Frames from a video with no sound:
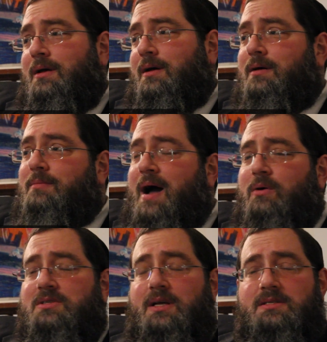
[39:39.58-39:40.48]

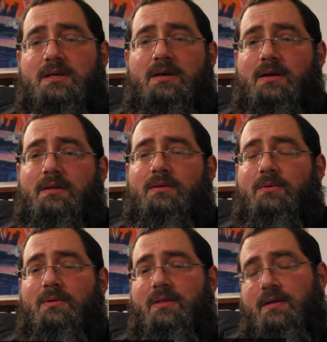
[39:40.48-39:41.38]
Howard Zensky and
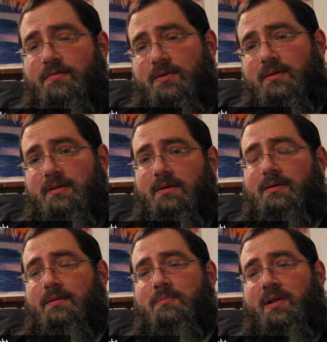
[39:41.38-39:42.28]
all the different
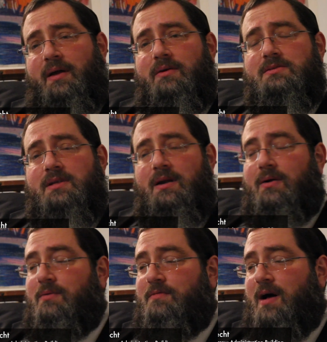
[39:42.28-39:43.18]
players that
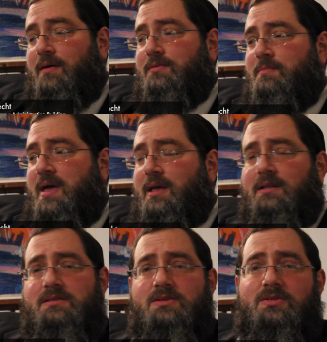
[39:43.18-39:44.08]
are involved in making
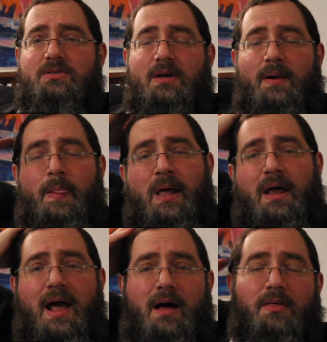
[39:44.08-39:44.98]
decisions
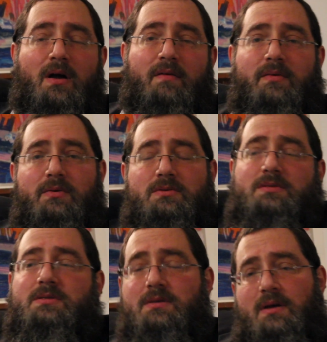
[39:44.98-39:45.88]
on how the
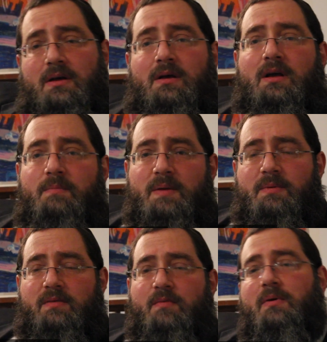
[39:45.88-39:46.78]
governor's
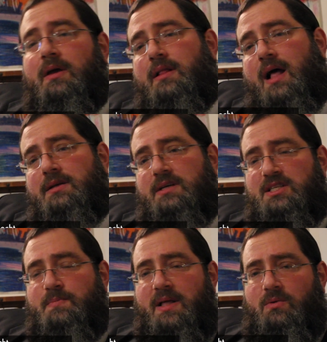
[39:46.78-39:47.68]
commitment of $1 billion
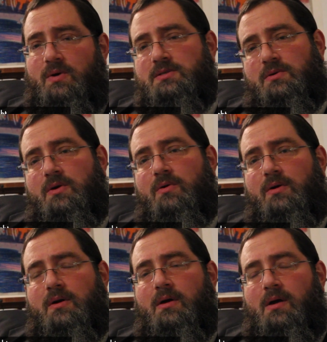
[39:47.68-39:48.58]
gets spent in Western New York.